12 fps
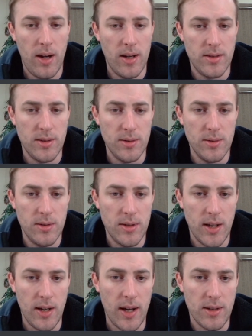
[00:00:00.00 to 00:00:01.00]
to
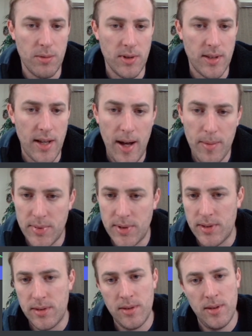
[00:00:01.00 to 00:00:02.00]
connect with
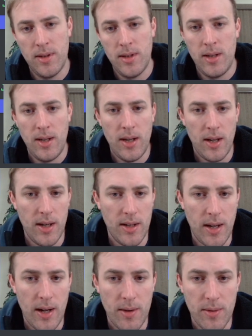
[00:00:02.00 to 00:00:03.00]
dApps. And
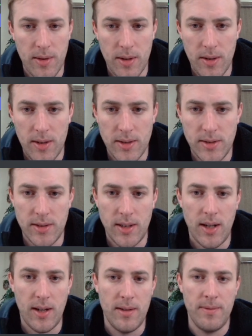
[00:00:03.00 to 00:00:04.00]
now there is
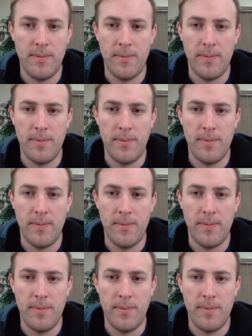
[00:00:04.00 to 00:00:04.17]
an